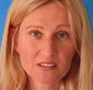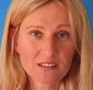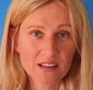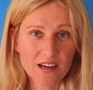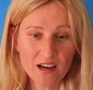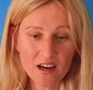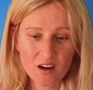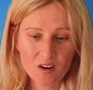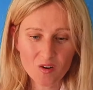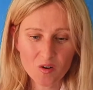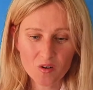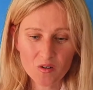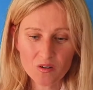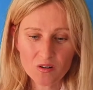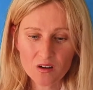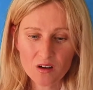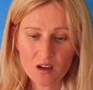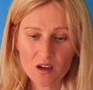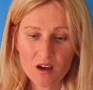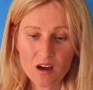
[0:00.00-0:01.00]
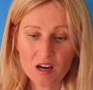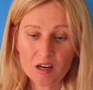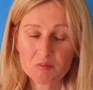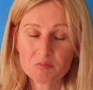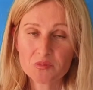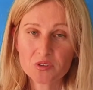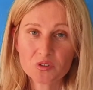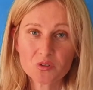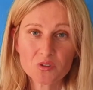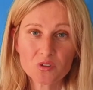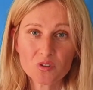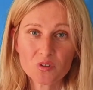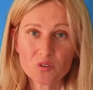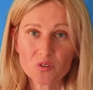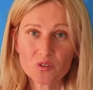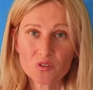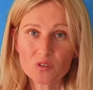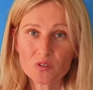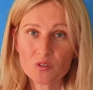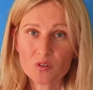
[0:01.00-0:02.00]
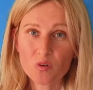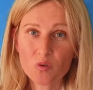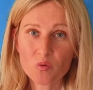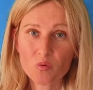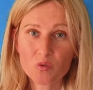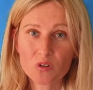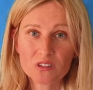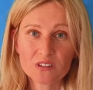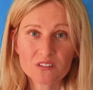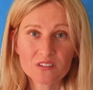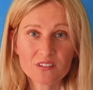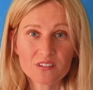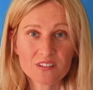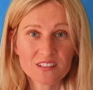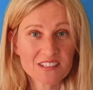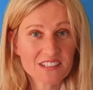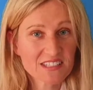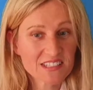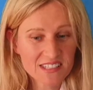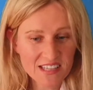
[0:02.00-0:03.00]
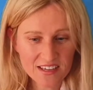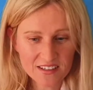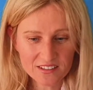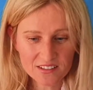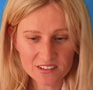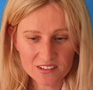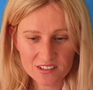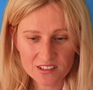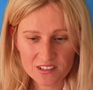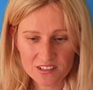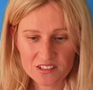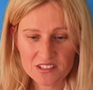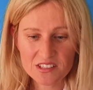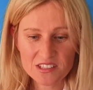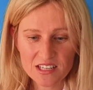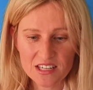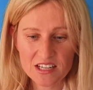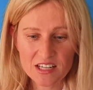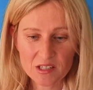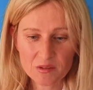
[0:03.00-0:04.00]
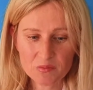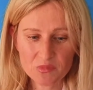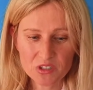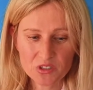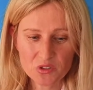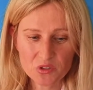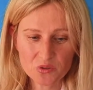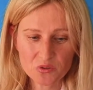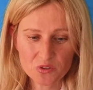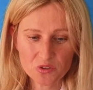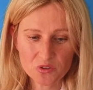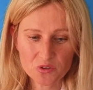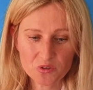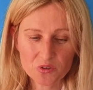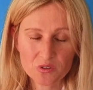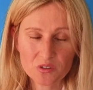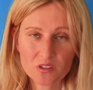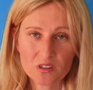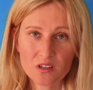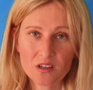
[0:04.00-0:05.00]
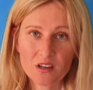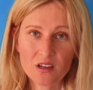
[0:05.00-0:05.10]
Now I'm doing what the sect is telling me to do.